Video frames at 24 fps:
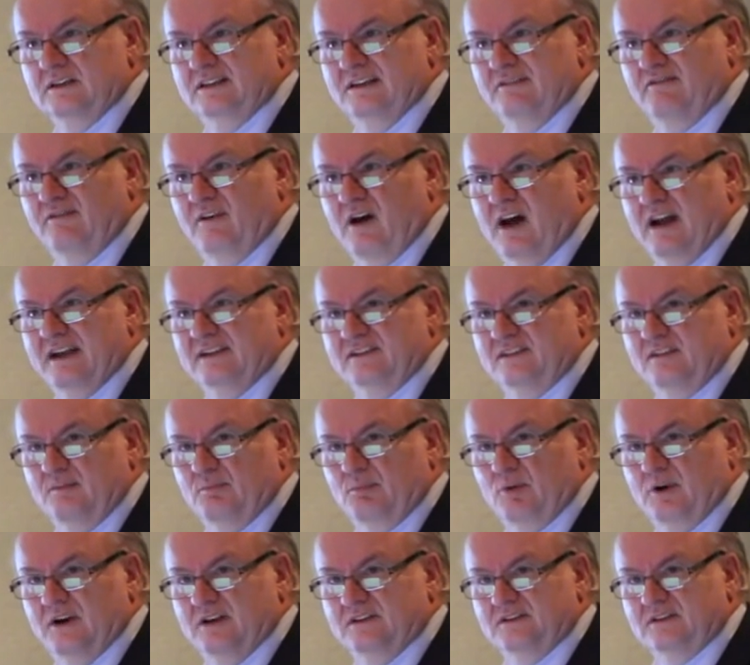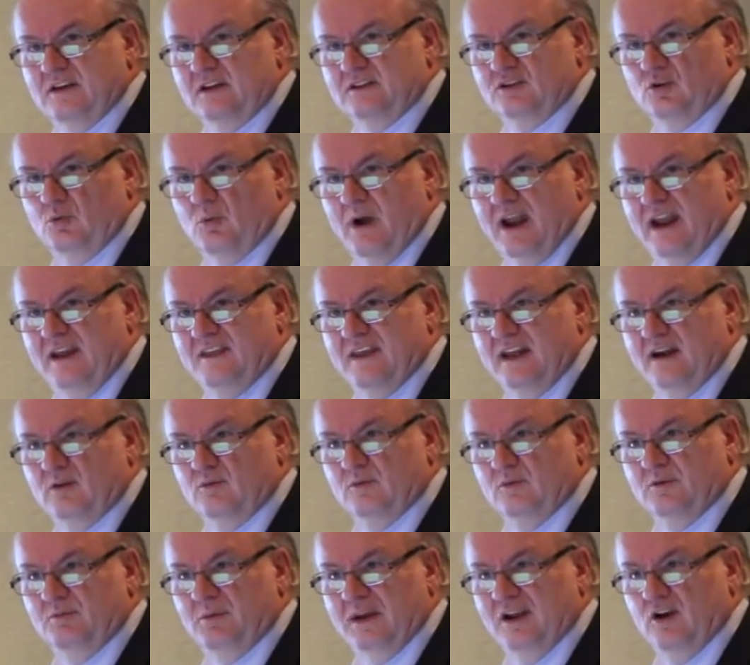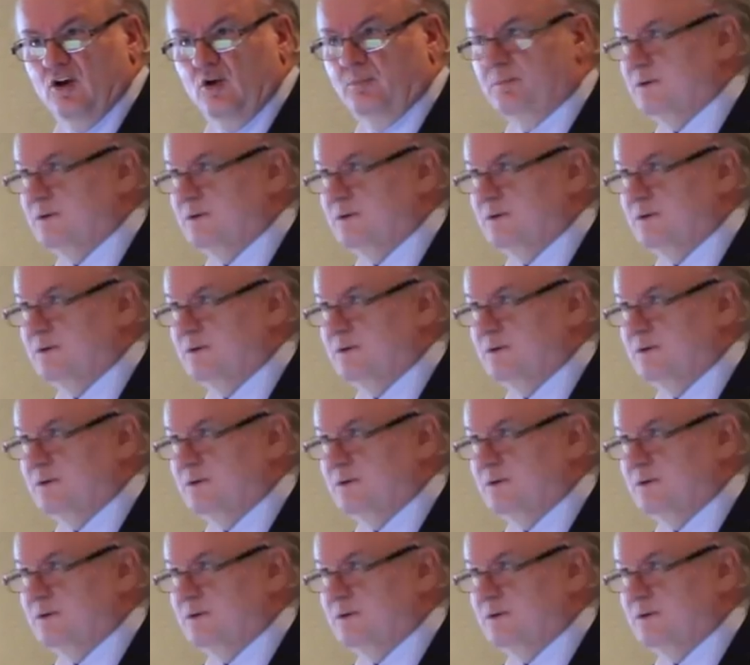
define CIPRI in such a way that it would be an